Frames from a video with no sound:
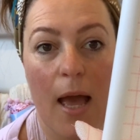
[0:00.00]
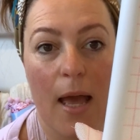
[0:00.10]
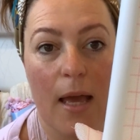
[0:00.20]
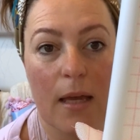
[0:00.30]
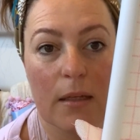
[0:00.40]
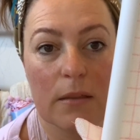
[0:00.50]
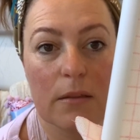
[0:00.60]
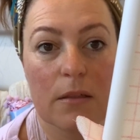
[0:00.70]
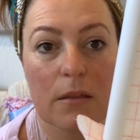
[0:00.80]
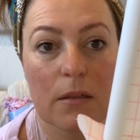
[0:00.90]

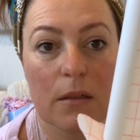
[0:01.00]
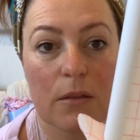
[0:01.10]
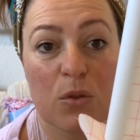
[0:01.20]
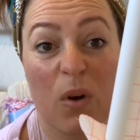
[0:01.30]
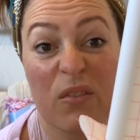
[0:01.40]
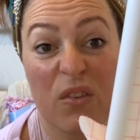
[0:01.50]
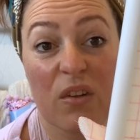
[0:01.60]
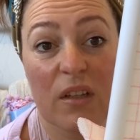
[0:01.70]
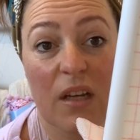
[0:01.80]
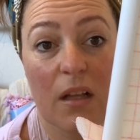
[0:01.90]
And so I've
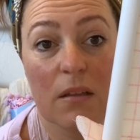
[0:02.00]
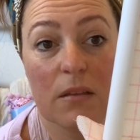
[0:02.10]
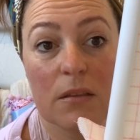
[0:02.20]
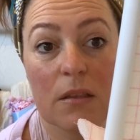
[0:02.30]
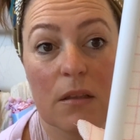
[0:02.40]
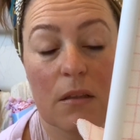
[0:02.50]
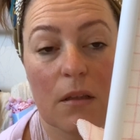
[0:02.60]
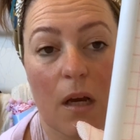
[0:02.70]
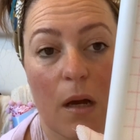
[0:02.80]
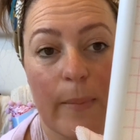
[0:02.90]
got the colours.
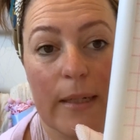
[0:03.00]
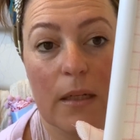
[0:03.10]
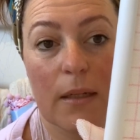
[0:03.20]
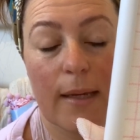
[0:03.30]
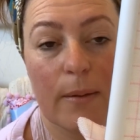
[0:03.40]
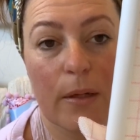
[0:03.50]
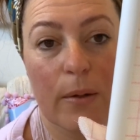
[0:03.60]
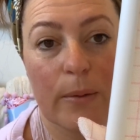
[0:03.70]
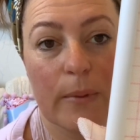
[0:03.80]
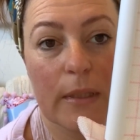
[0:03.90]
And could keep
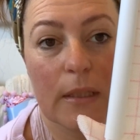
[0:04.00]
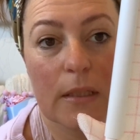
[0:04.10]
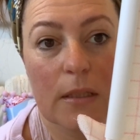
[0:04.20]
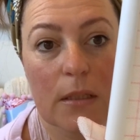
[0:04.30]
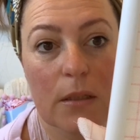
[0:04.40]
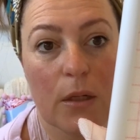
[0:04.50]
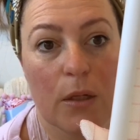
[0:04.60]
going with this.